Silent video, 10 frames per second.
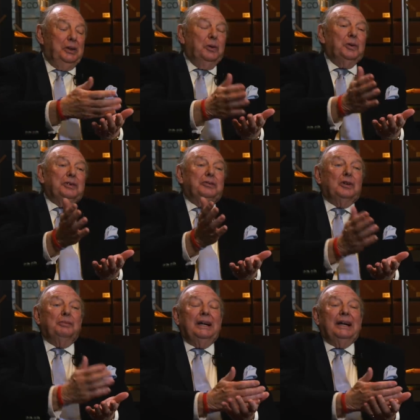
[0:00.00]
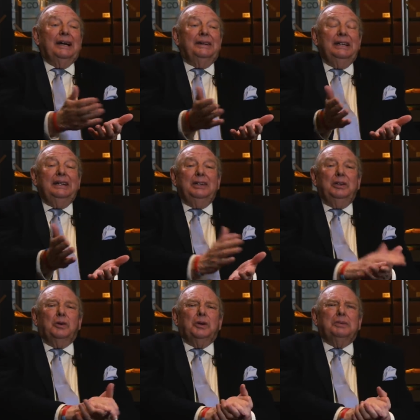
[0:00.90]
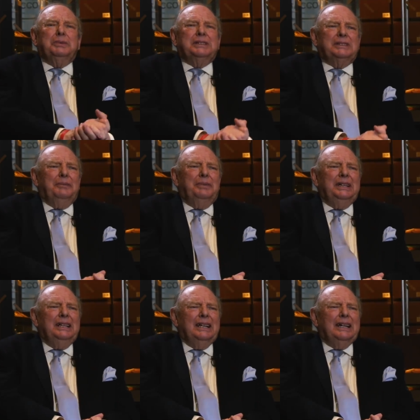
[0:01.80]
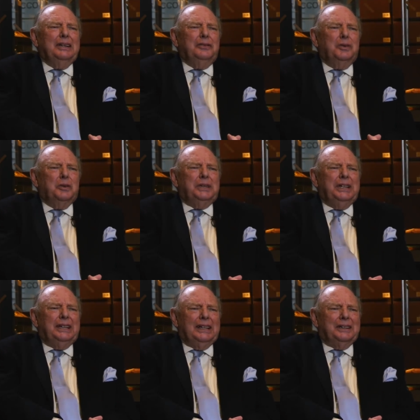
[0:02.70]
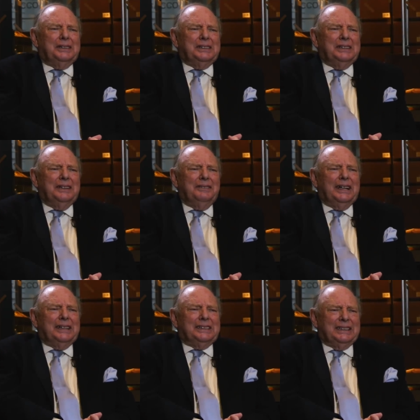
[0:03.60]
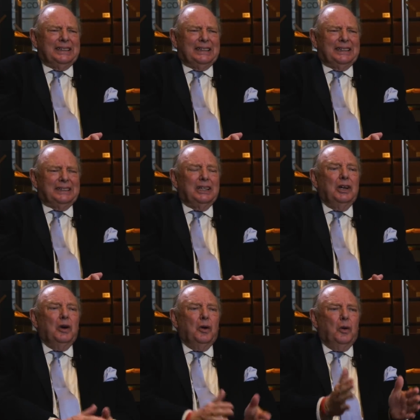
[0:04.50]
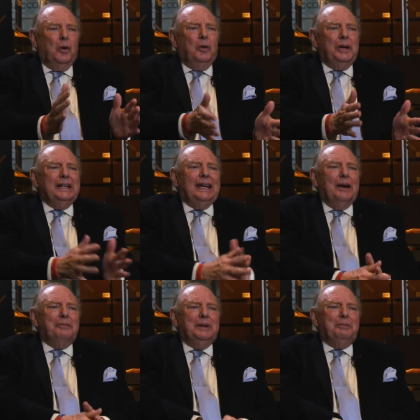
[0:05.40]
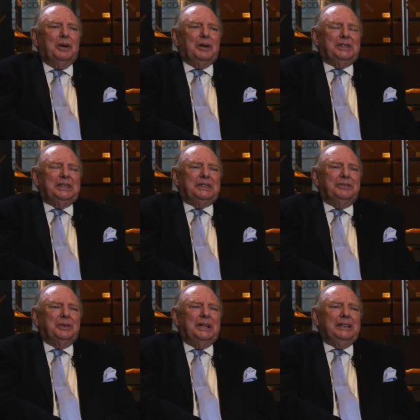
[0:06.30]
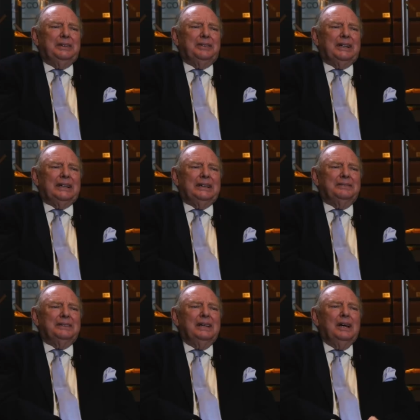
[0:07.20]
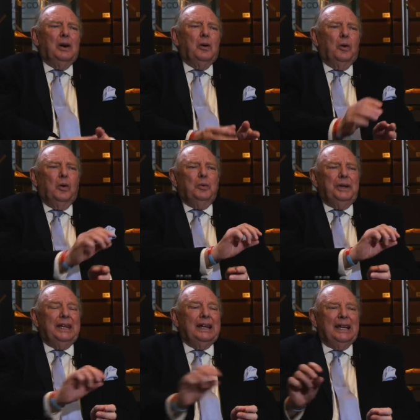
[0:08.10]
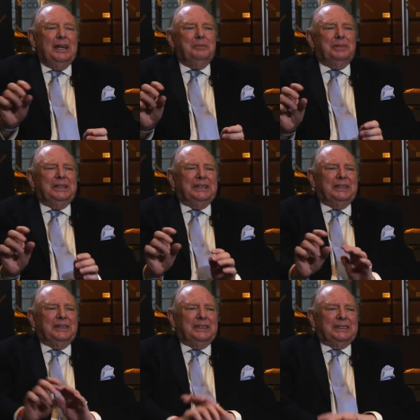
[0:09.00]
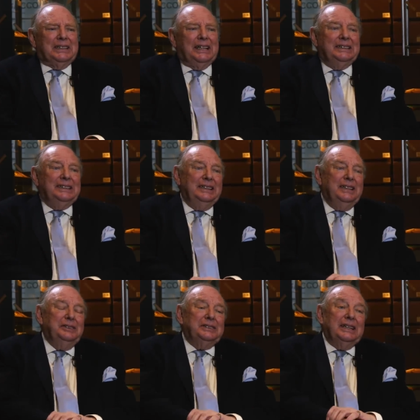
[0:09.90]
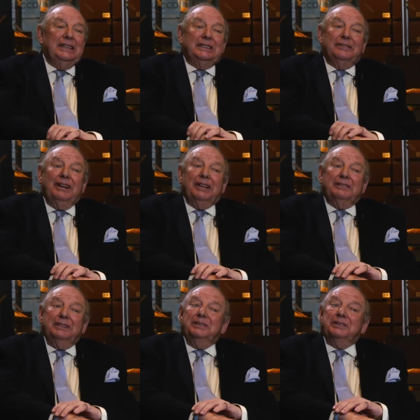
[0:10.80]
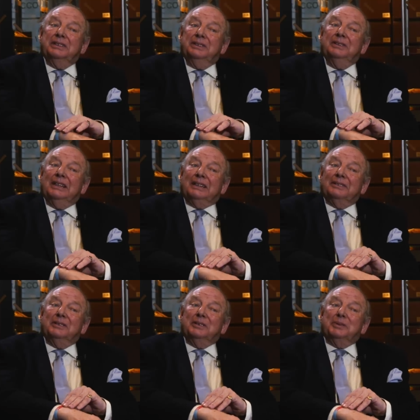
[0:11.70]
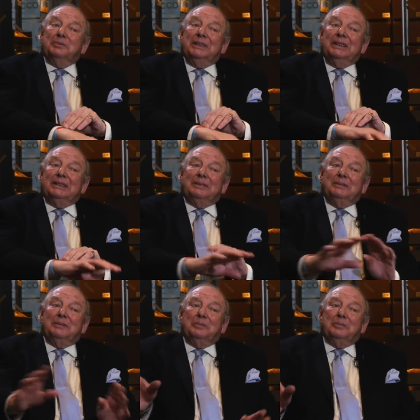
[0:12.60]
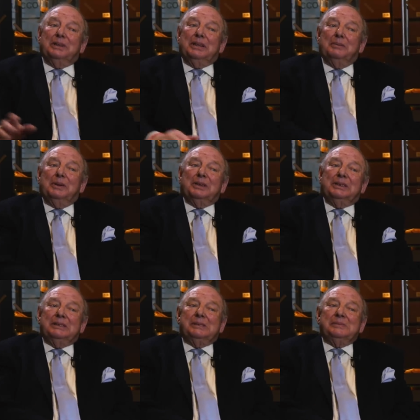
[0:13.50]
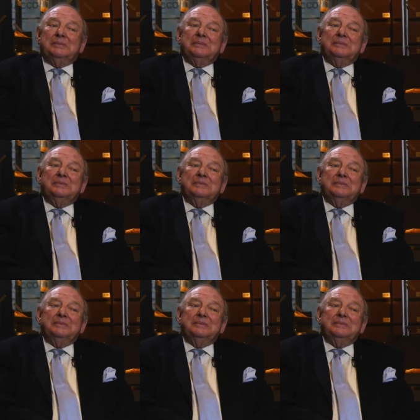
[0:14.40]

an order for me, and I think the order was something like 40,000 Havana cigars, oh. all in cabinet boxes of 25, all with their name printed on the side. And in those days, the factory used to do that, of course, print, print the boxes. Yes.